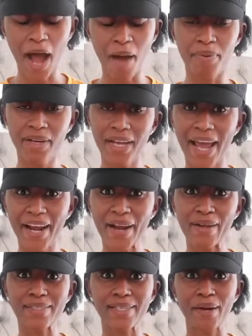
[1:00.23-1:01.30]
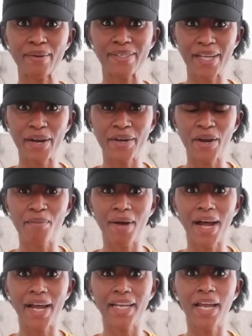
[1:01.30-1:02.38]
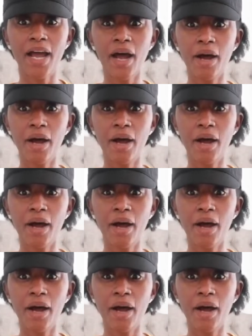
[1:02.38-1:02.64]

I put a hat on so I don't scare nobody.